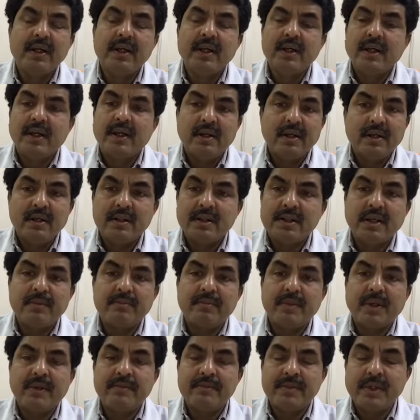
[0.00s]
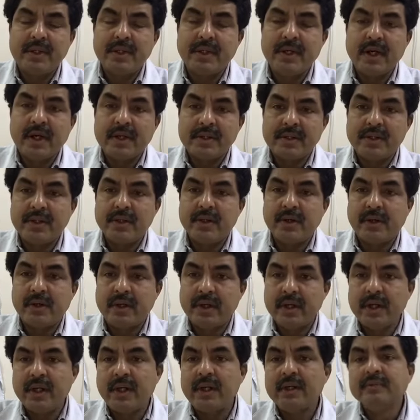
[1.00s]
Sometimes it does not heal.
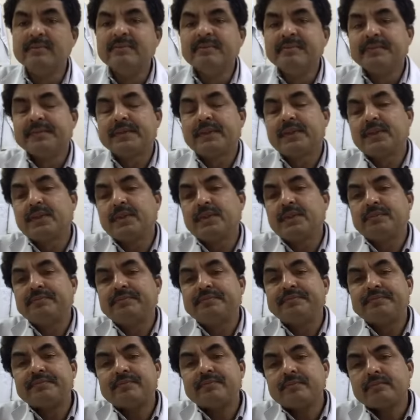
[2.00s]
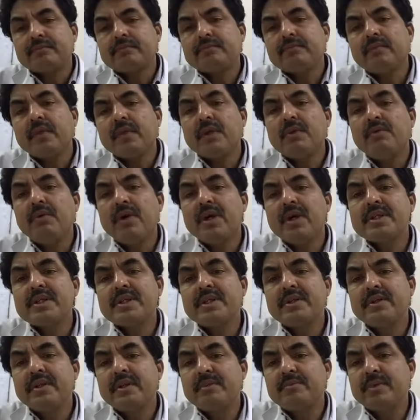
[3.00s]
So once you
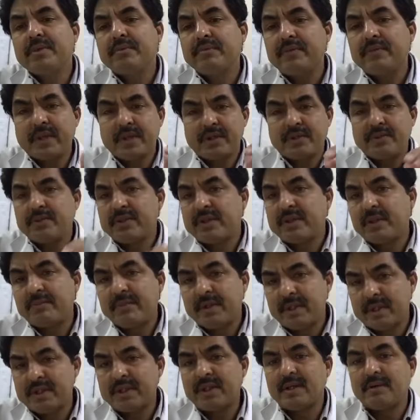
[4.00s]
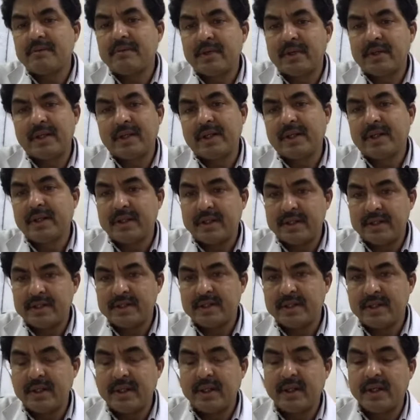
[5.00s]
remove the suture material, and then it is
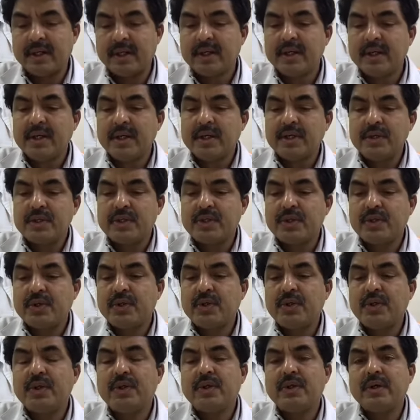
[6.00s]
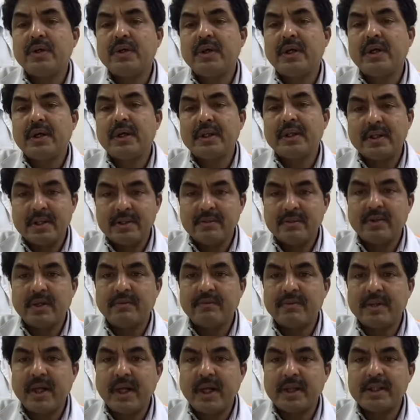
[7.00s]
healed. So this is one of the
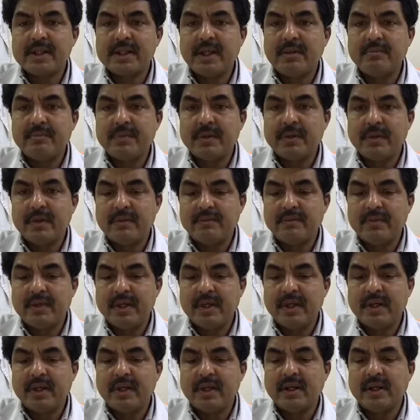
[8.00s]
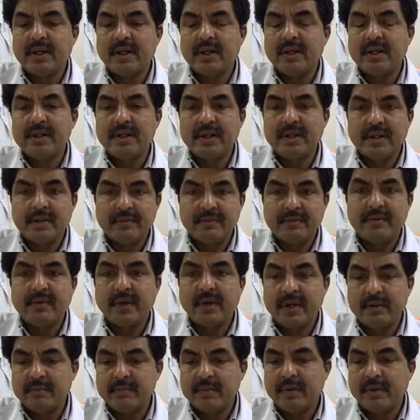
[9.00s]
example of the foreign
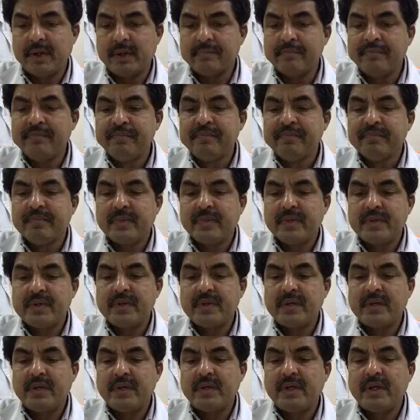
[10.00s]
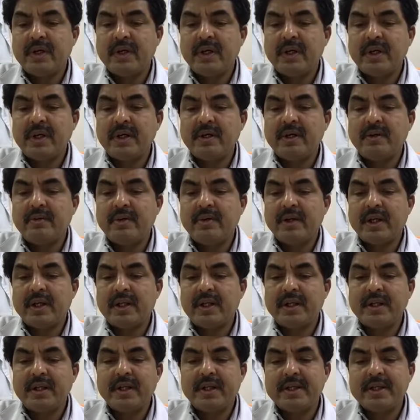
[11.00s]
body. So what are the
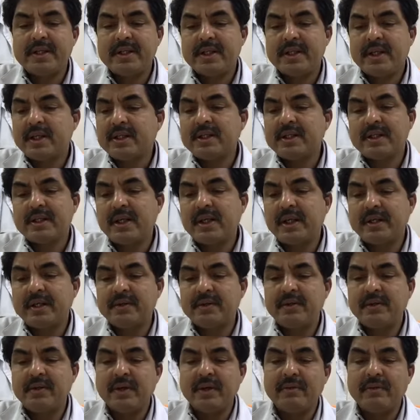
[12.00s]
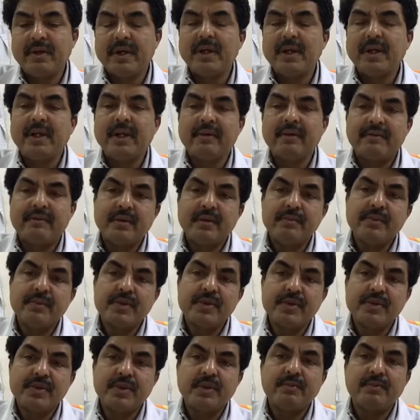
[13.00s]
discharges? As I told you earlier, from the
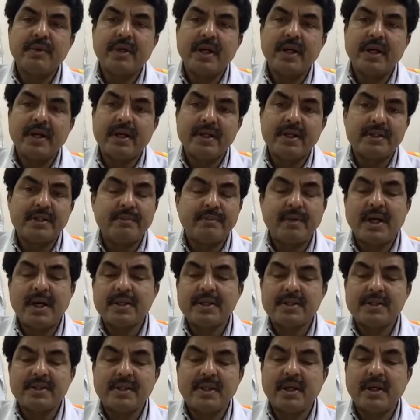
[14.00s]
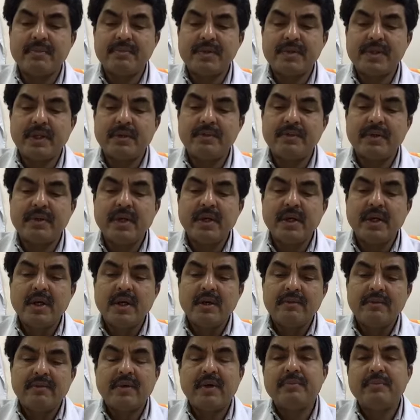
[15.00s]
osteomyelitis pus comes out
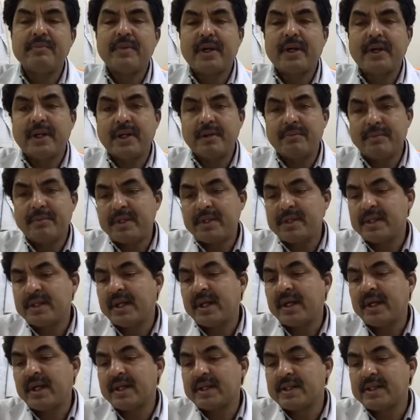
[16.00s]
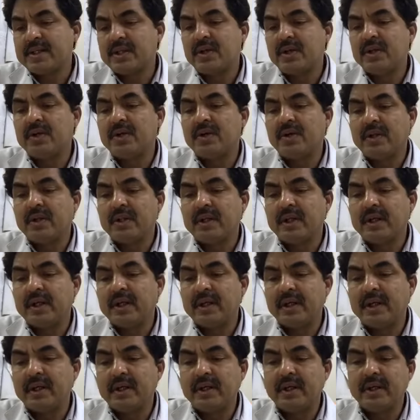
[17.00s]
from the TP serous or the
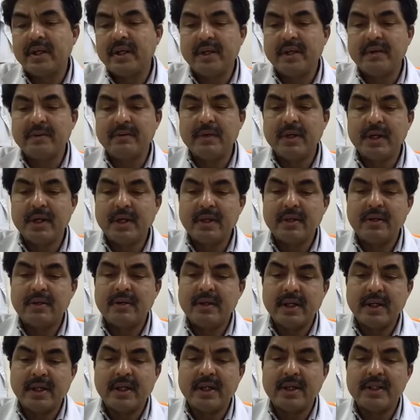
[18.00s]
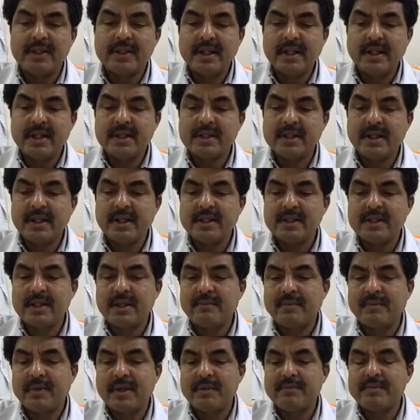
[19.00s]
granular or the caseous, and
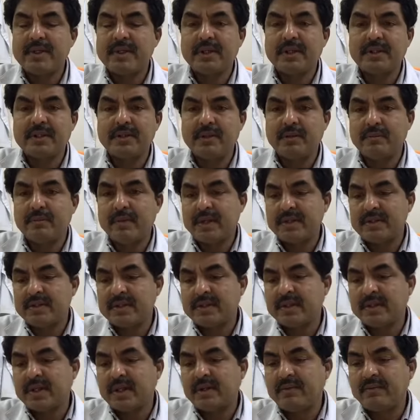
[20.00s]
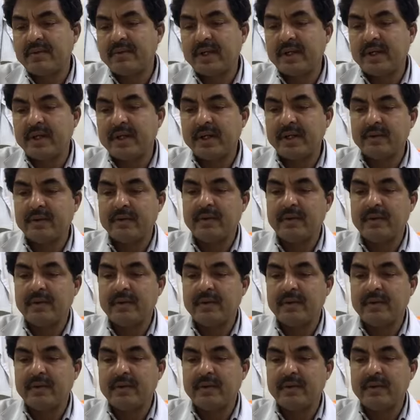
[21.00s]
sometimes actinomyces sulfur granule.